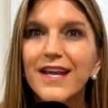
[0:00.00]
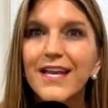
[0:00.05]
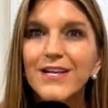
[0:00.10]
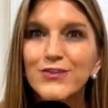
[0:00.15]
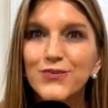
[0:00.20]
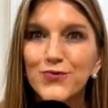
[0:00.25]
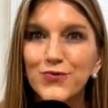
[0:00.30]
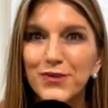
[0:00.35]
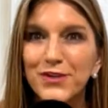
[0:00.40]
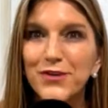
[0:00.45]

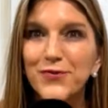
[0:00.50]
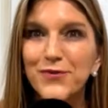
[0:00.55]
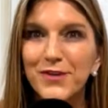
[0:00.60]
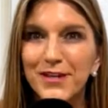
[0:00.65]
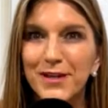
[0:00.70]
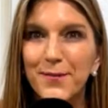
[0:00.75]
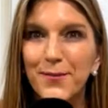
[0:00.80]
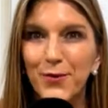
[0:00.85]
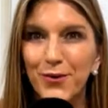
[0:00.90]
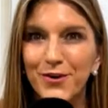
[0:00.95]
It's really,
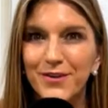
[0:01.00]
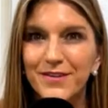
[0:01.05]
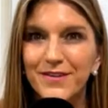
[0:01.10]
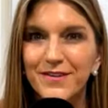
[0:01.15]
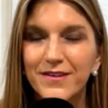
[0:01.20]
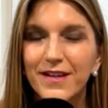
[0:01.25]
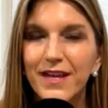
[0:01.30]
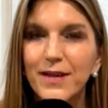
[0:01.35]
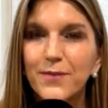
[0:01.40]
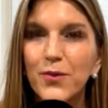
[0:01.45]
really
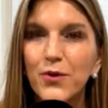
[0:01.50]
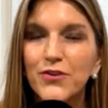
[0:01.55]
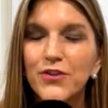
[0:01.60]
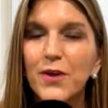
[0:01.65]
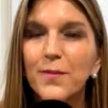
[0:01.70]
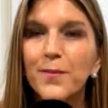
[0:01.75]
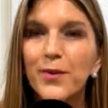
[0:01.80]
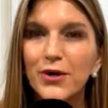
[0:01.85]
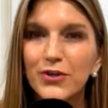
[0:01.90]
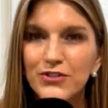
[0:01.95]
important in both
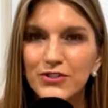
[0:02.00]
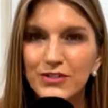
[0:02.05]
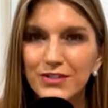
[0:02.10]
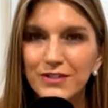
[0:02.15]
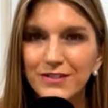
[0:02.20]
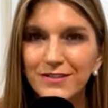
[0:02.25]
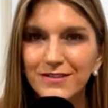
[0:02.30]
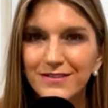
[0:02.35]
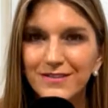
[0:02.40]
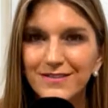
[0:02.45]
our
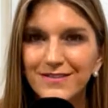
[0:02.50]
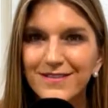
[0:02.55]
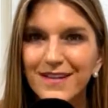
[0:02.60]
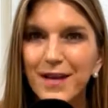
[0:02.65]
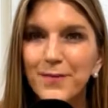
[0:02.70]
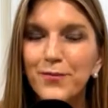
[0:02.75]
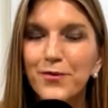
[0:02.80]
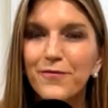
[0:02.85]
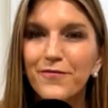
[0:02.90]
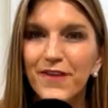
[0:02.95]
personal and
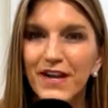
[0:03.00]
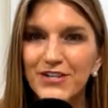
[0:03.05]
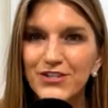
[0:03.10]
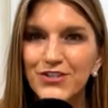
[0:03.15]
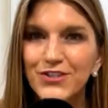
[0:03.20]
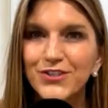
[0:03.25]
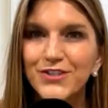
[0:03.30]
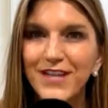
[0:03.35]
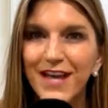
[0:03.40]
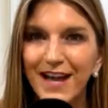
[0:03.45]

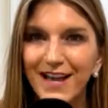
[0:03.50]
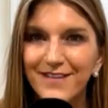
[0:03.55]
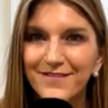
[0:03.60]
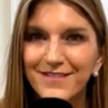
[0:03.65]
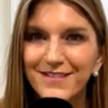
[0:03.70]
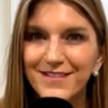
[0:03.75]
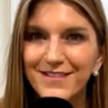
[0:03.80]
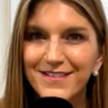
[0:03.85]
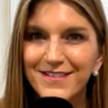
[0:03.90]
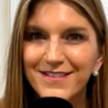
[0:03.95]
professional
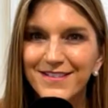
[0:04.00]
lives